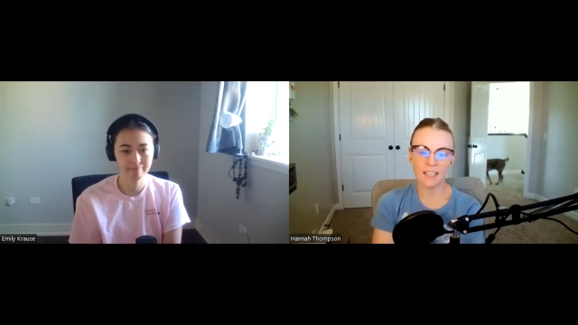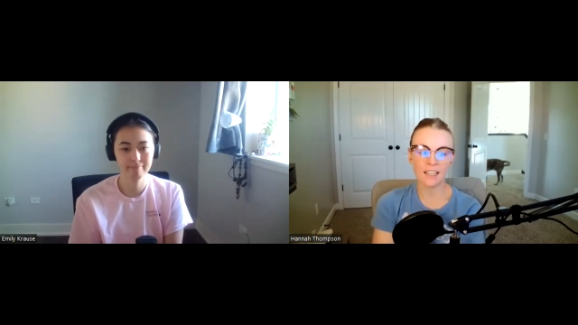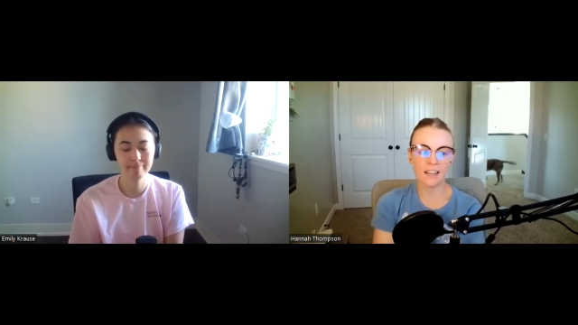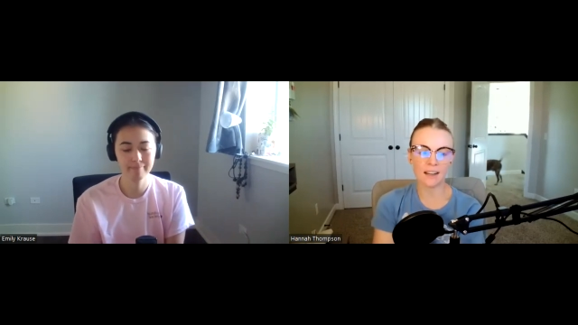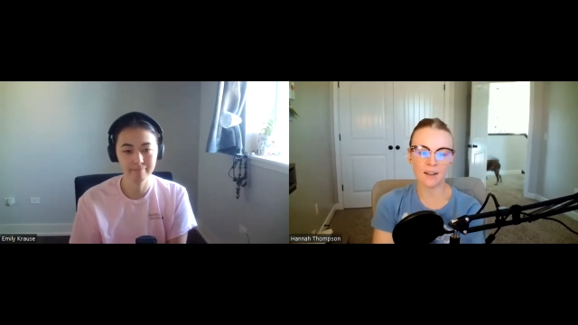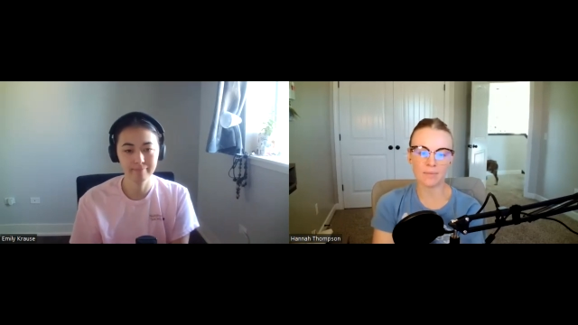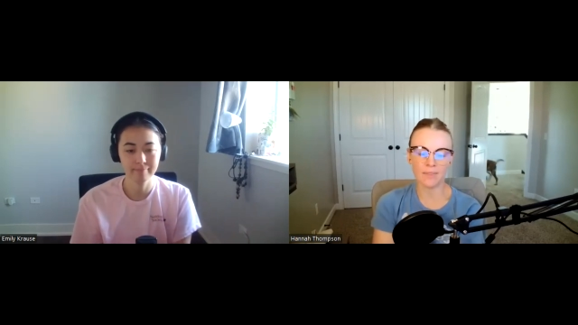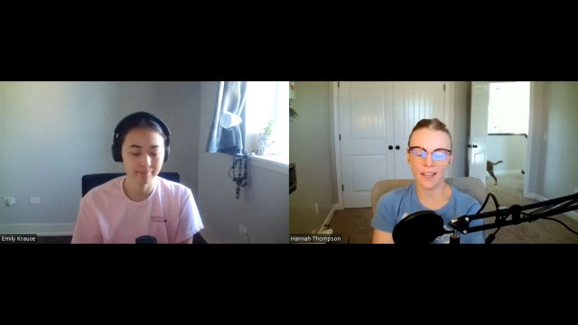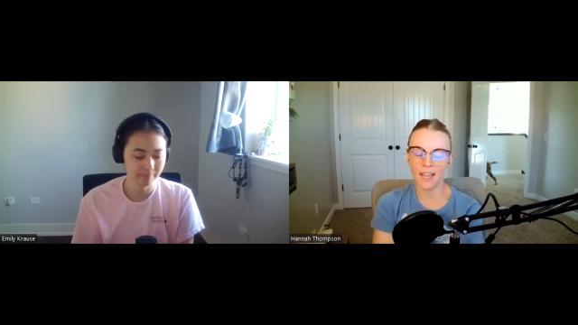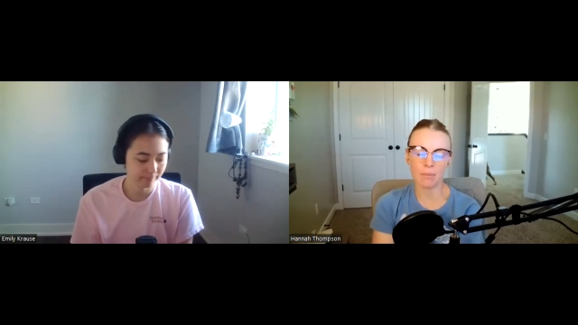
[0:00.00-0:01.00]
Speaker 1: Mm-hmm. Um,
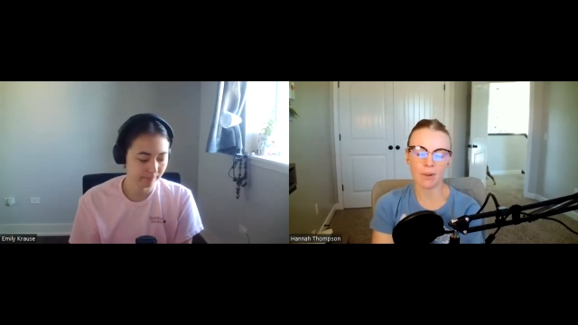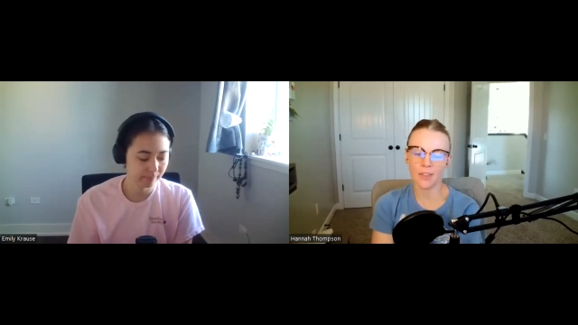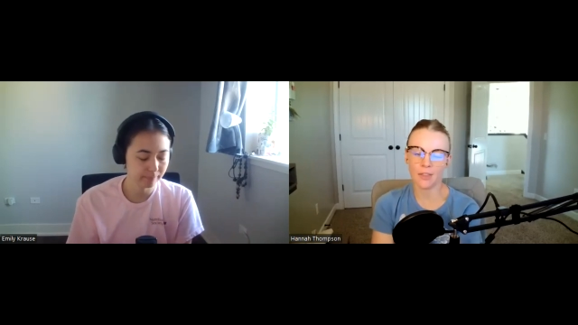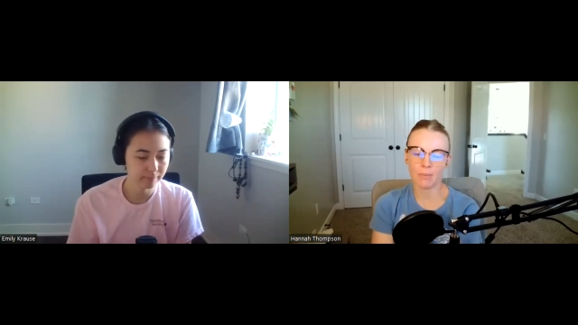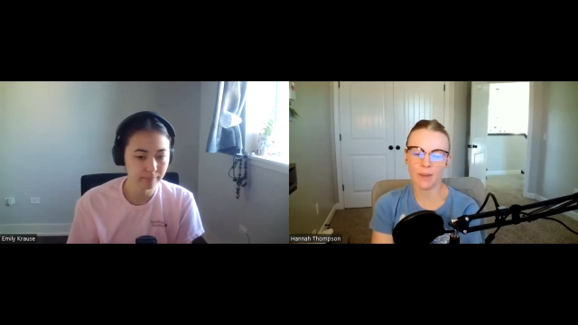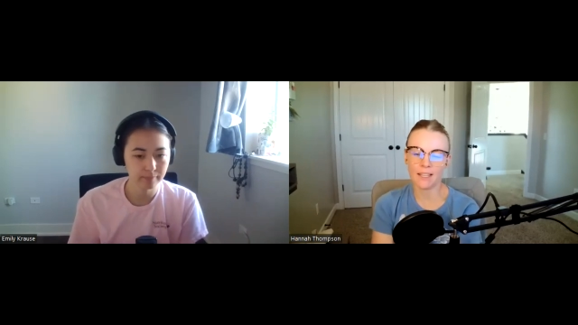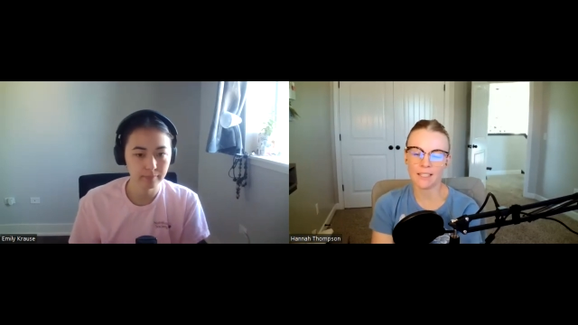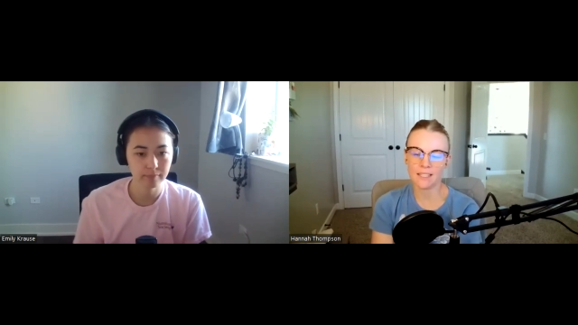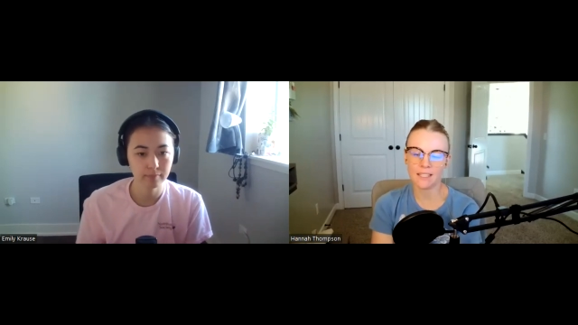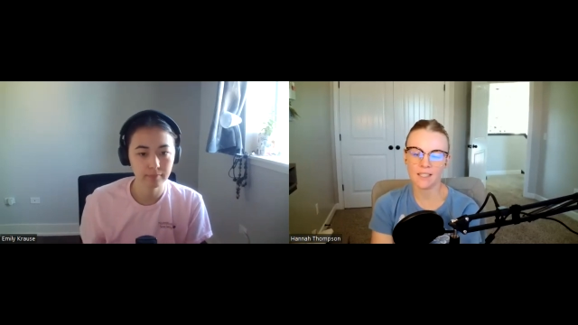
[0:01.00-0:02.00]
again, probably out the
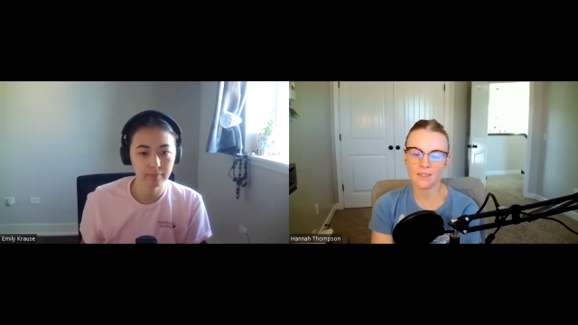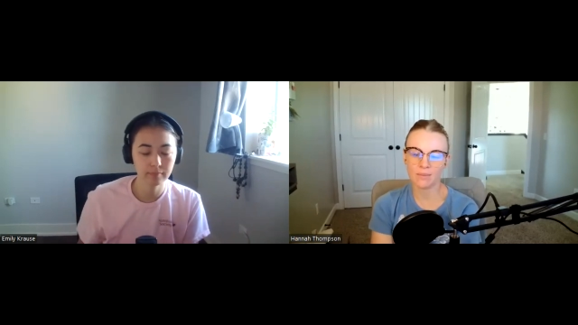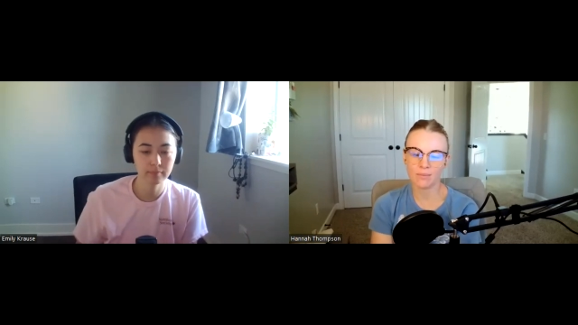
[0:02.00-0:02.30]
best